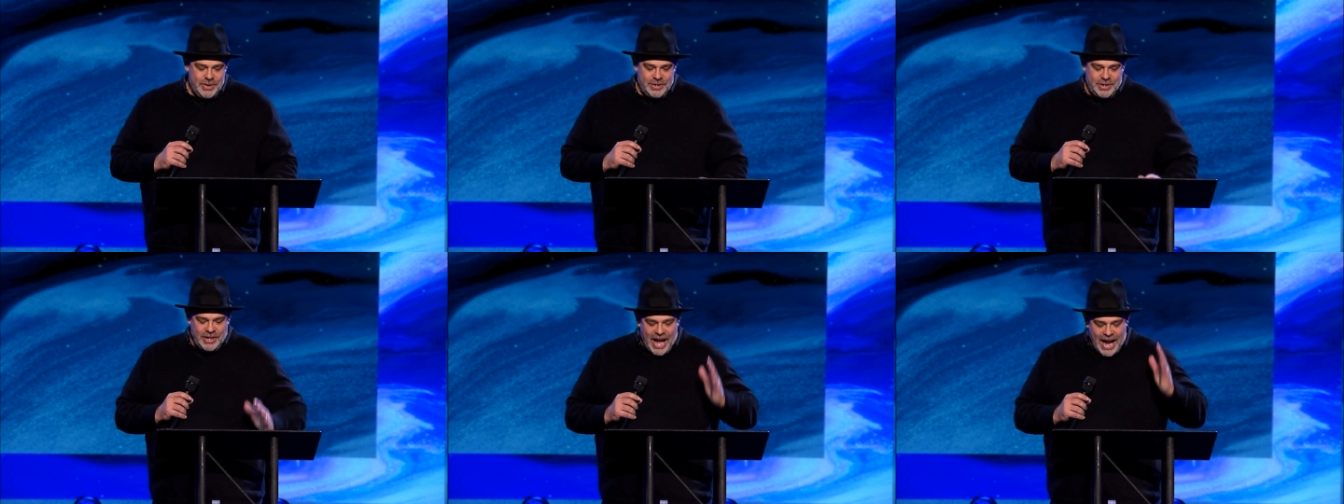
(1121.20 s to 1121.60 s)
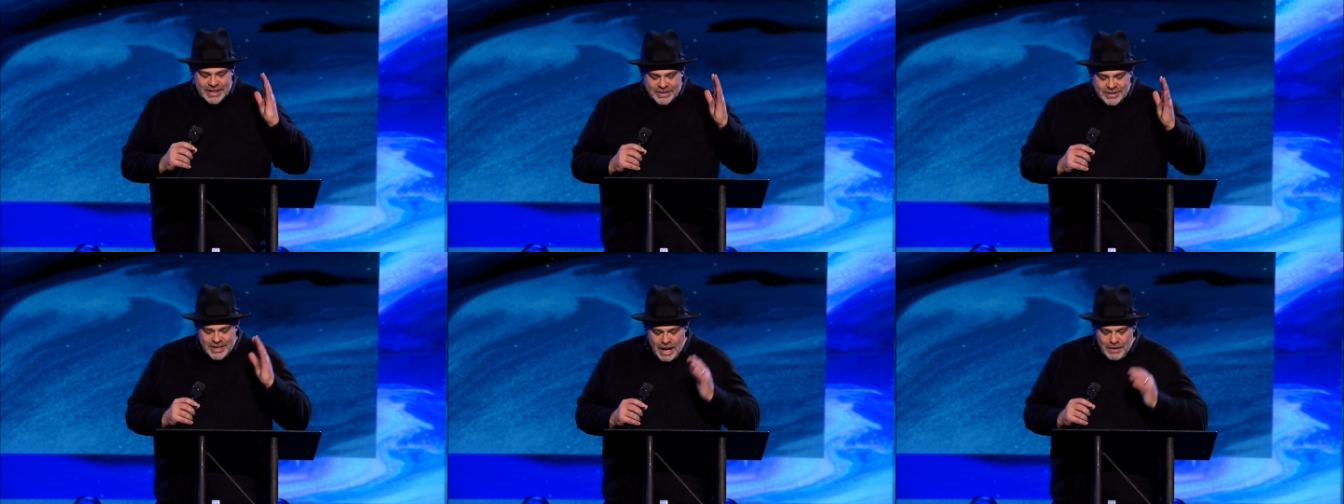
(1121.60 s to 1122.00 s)

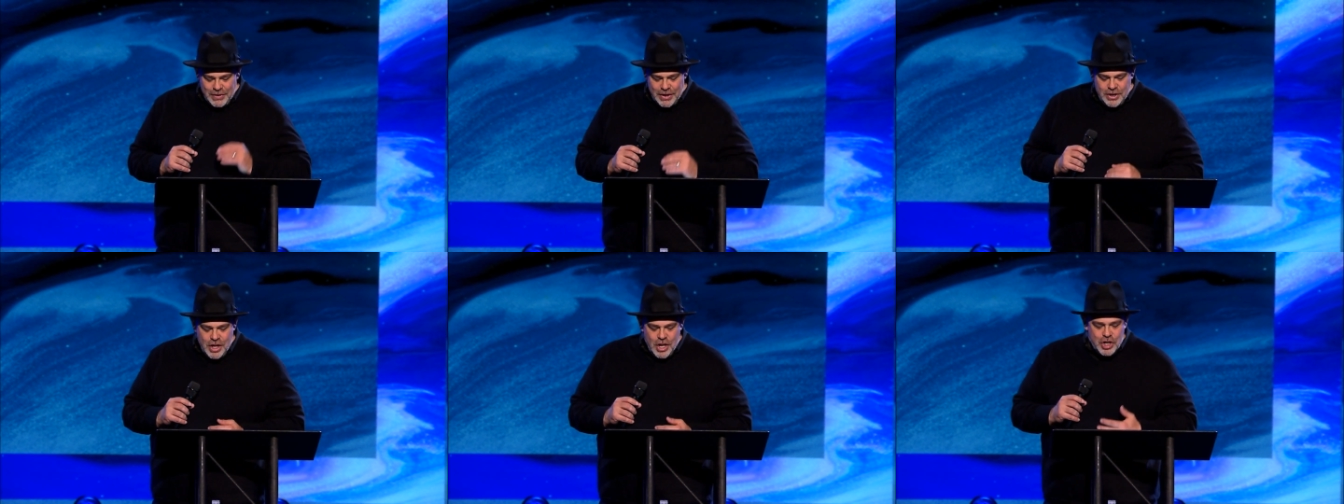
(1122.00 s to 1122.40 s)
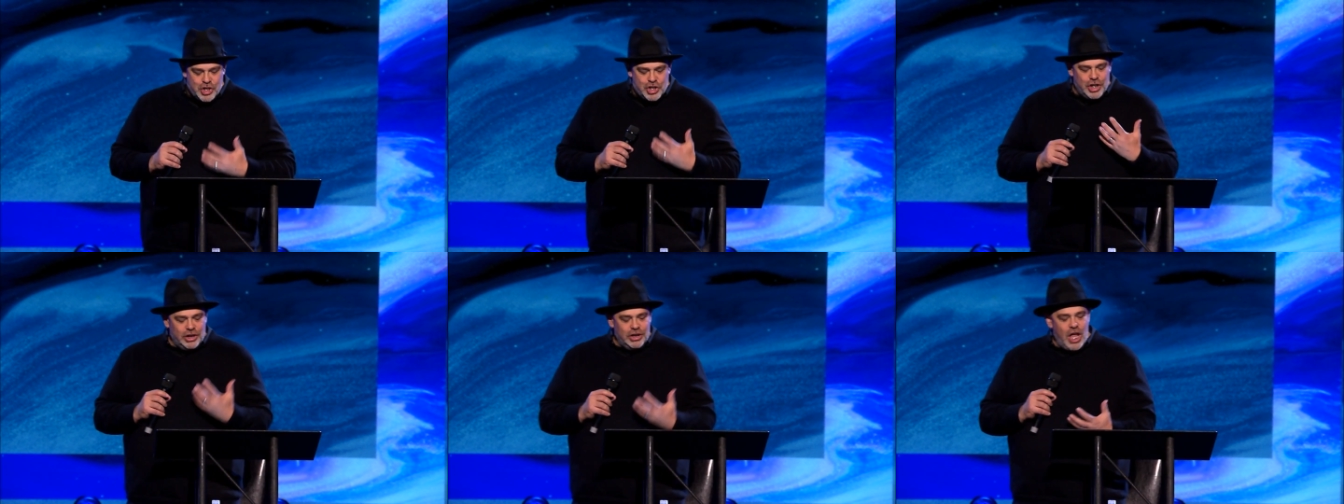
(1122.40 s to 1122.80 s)
Slide seven
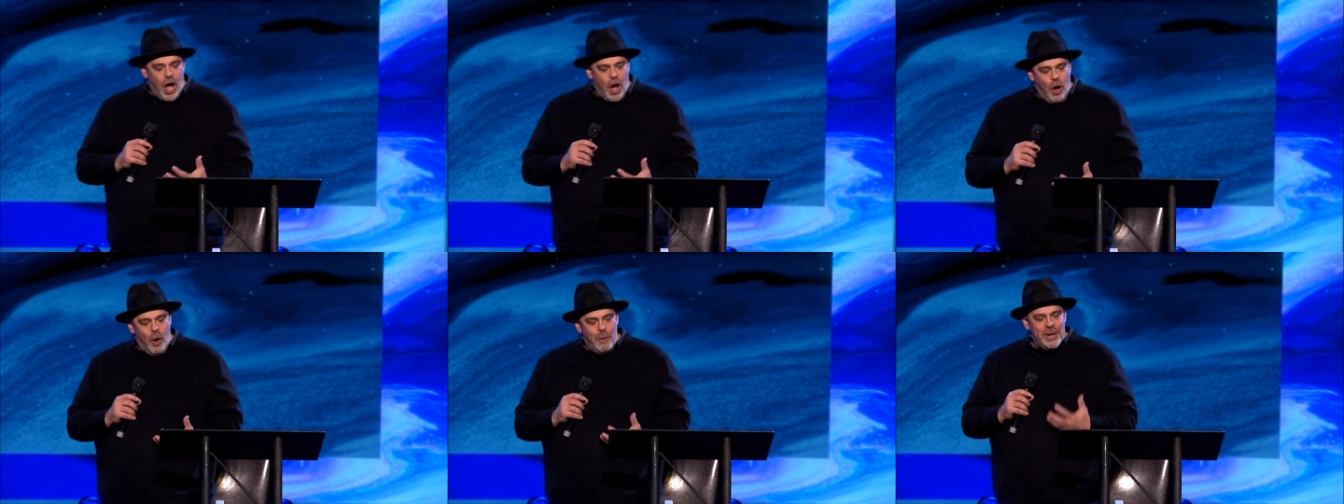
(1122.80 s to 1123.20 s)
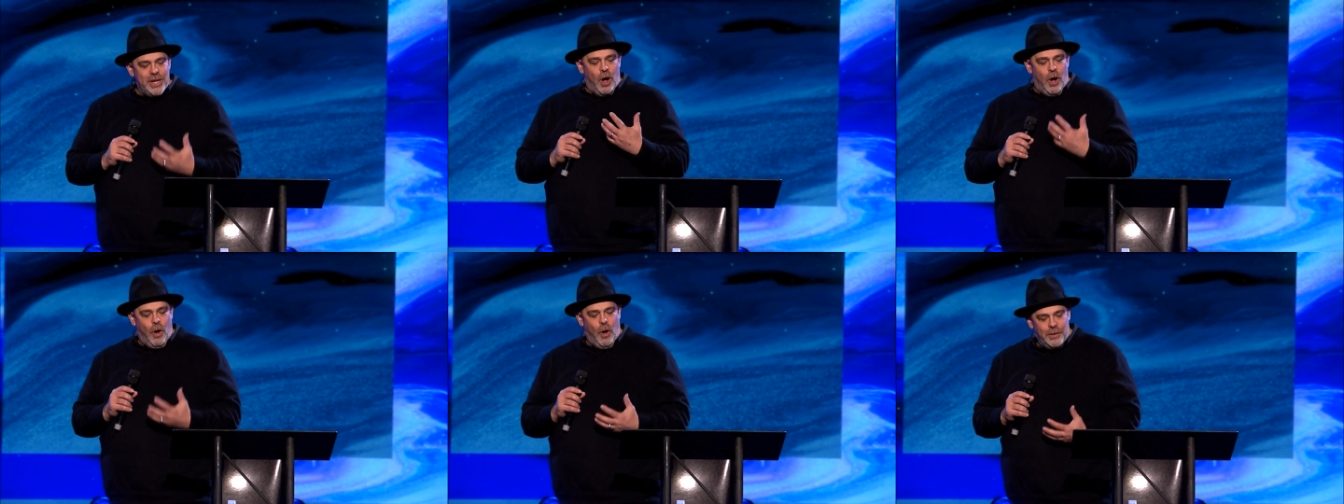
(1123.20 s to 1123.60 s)
Shalom
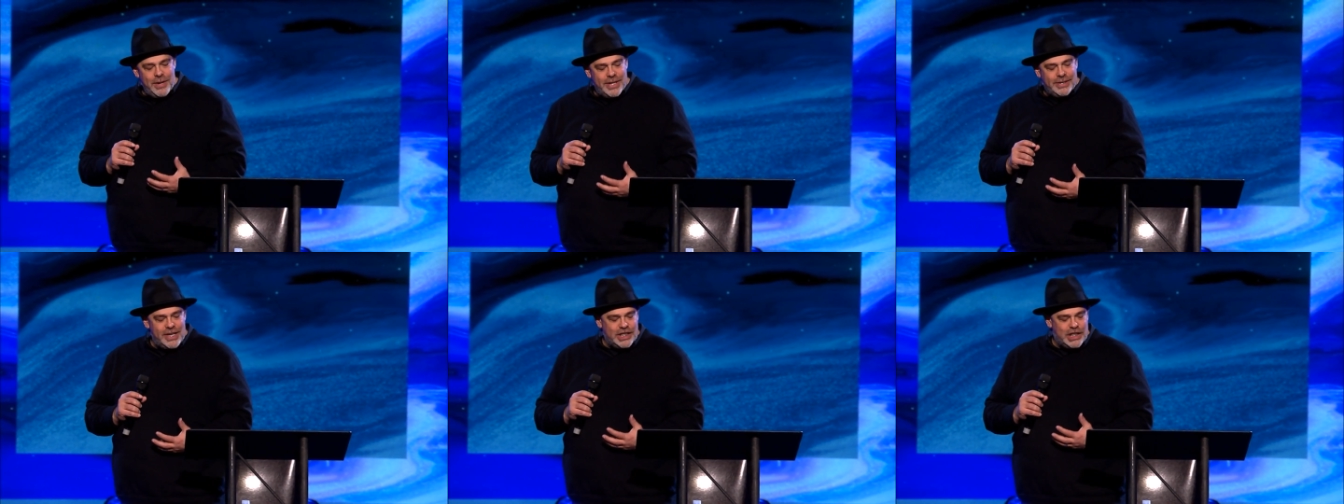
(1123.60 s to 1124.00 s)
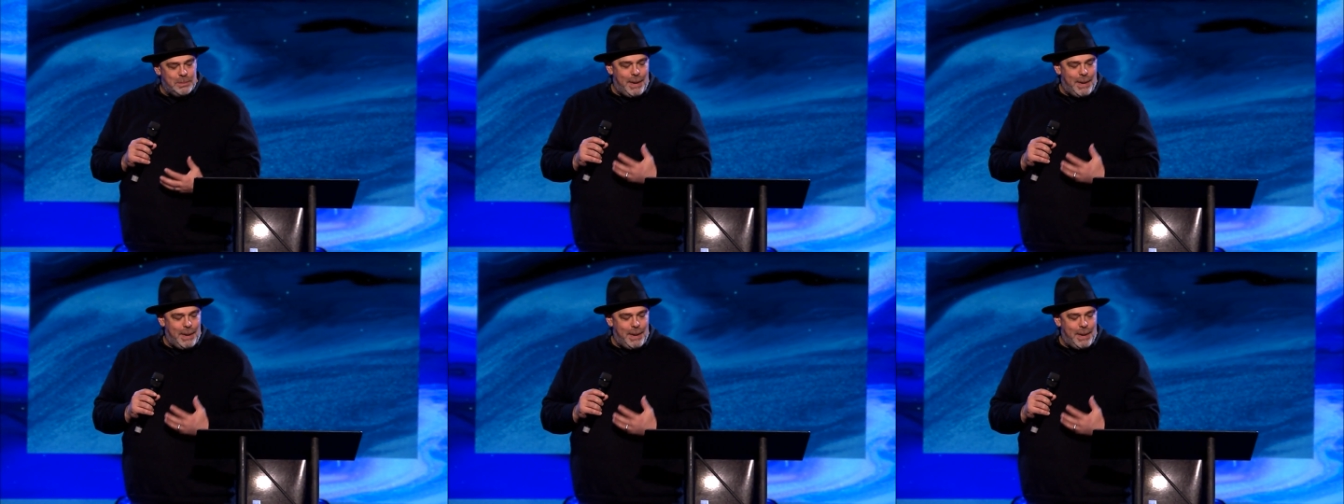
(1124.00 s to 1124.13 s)
and wholeness is